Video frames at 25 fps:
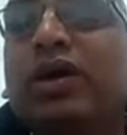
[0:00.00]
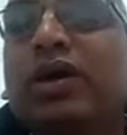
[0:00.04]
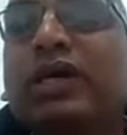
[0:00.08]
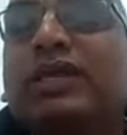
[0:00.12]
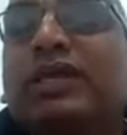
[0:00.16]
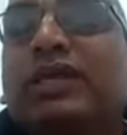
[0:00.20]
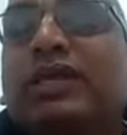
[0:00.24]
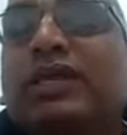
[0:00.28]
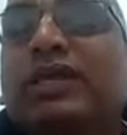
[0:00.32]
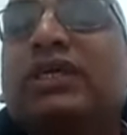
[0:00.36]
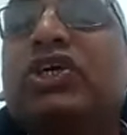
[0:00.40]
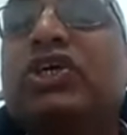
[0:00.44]
He's
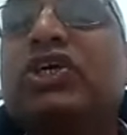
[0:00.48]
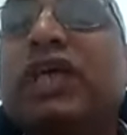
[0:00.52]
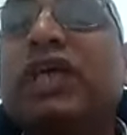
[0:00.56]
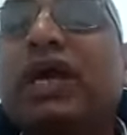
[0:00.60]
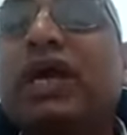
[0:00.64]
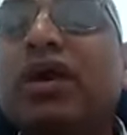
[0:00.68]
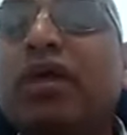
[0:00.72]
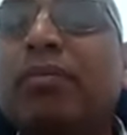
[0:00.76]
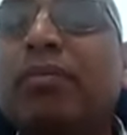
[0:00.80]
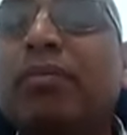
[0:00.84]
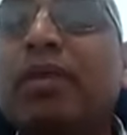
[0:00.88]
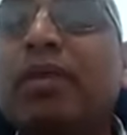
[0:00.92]
just a
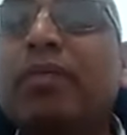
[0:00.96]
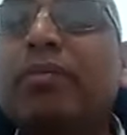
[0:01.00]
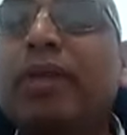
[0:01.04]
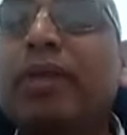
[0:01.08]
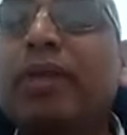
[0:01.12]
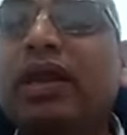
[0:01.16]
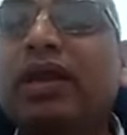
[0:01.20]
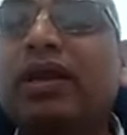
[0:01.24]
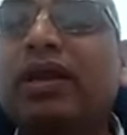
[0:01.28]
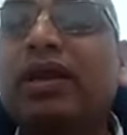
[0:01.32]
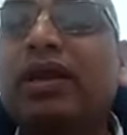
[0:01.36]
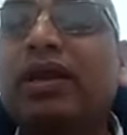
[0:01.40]
common
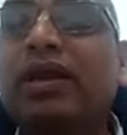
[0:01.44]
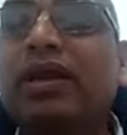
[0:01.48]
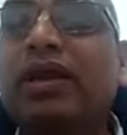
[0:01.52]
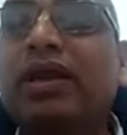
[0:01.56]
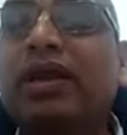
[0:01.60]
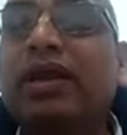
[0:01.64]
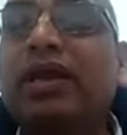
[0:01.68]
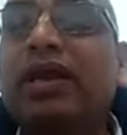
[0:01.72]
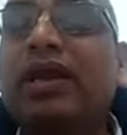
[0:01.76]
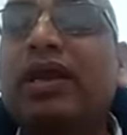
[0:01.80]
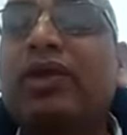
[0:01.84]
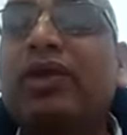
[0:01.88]
man
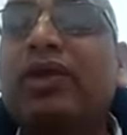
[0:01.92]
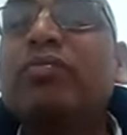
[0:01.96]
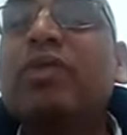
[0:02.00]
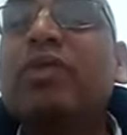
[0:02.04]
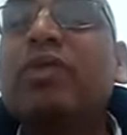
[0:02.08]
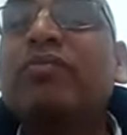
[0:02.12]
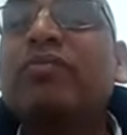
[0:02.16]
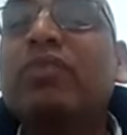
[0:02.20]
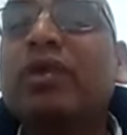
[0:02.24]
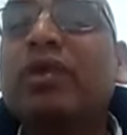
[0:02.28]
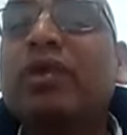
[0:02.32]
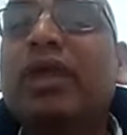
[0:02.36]
in a human
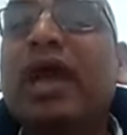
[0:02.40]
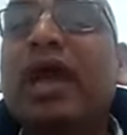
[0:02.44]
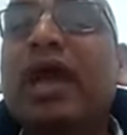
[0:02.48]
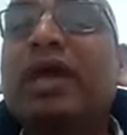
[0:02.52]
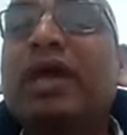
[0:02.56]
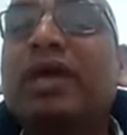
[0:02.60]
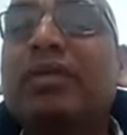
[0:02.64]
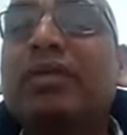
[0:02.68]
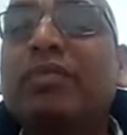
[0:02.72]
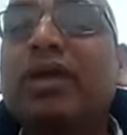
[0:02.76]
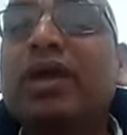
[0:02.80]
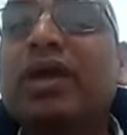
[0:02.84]
form
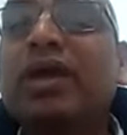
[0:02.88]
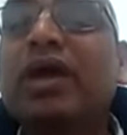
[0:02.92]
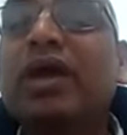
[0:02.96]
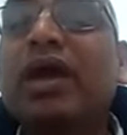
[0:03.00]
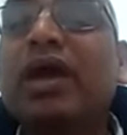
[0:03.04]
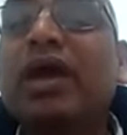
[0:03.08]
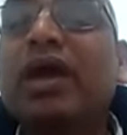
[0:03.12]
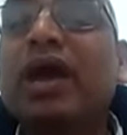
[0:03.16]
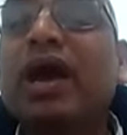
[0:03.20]
like me.